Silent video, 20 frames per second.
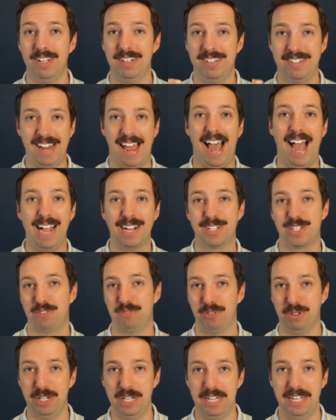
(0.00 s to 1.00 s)
tax
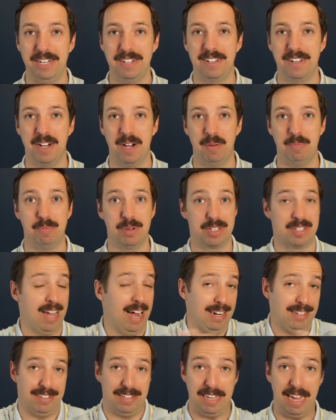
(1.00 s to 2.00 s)
free income
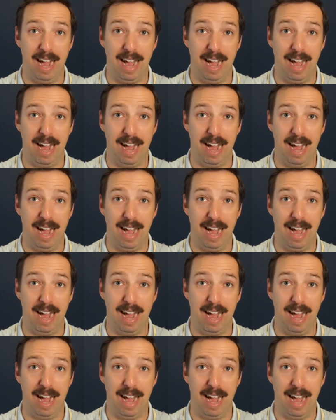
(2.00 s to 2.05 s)
besides the